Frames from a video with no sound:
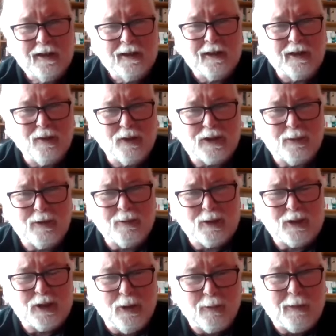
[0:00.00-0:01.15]
you know,
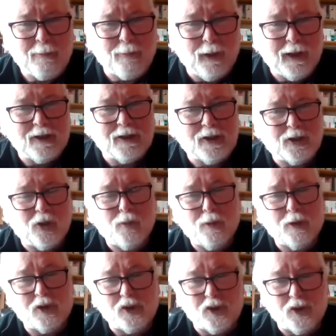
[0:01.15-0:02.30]
when somebody brings so
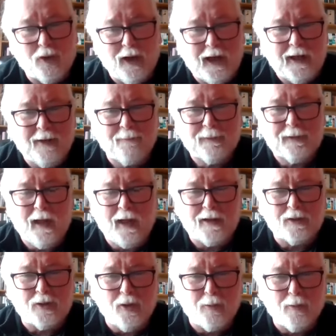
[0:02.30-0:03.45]
much joy
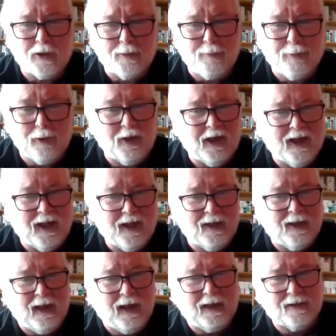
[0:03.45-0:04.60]
and so much beauty
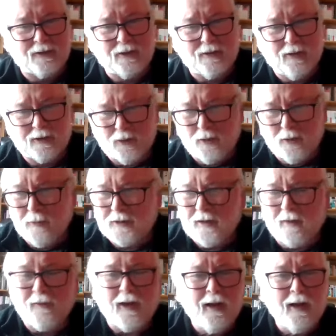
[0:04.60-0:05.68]
and so much,